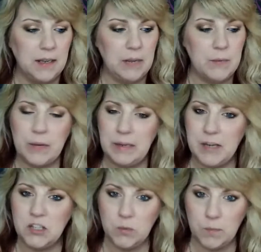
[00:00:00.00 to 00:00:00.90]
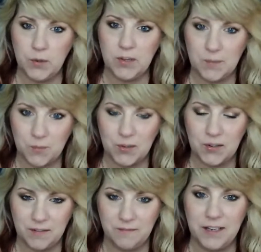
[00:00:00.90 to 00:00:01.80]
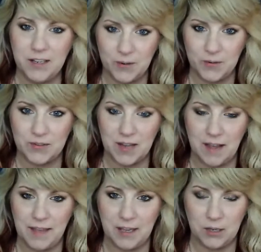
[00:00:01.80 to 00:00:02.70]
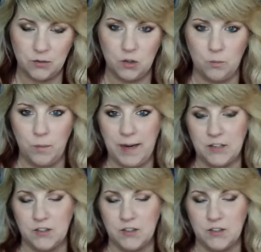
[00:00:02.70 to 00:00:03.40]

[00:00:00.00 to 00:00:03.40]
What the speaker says: And we want to make sure we're putting up really good videos on that YouTube page.